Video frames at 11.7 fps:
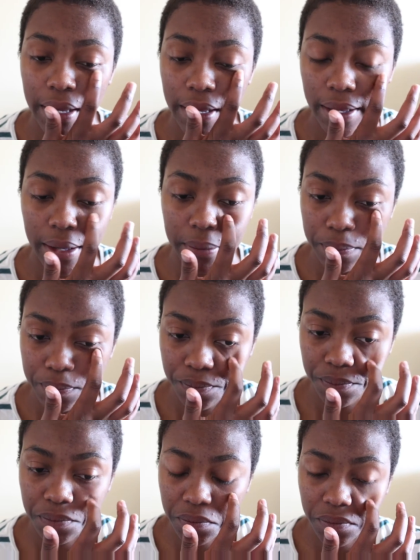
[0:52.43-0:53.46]
I'm
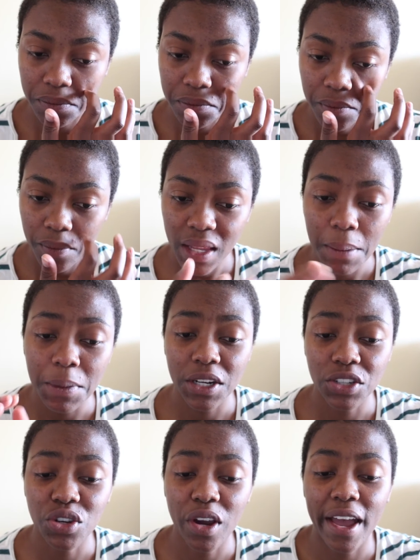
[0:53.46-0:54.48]

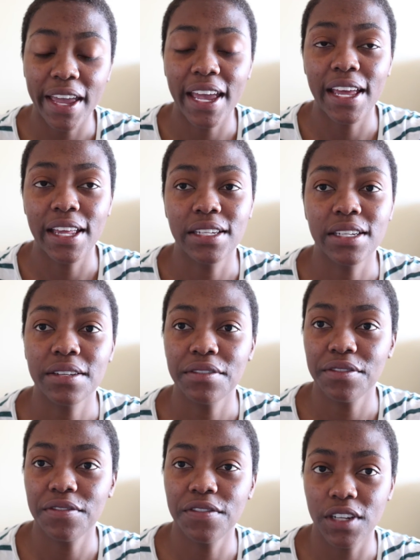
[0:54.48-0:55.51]
gonna try and
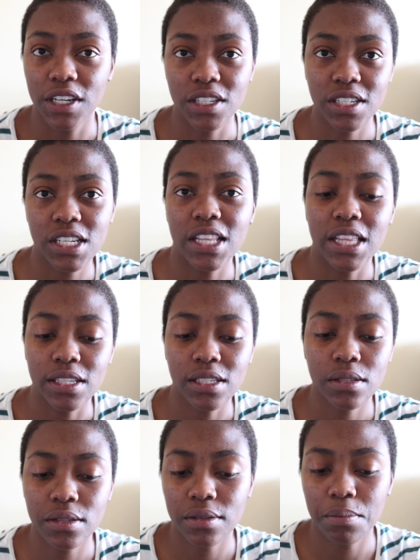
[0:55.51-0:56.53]
finish
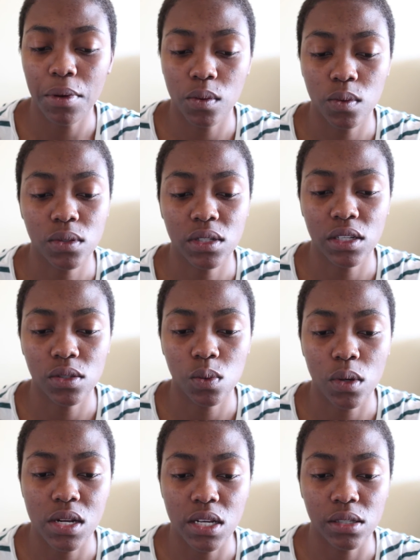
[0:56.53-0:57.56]
this post as
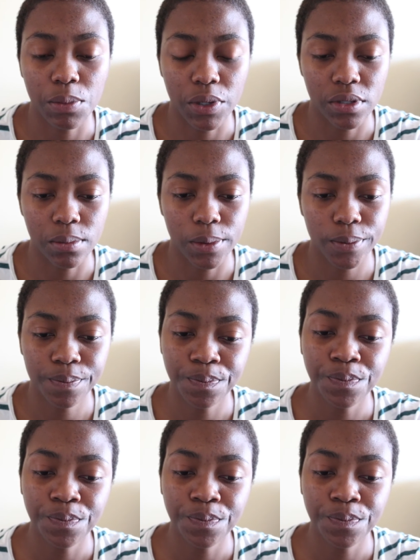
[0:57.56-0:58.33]
quickly as possible.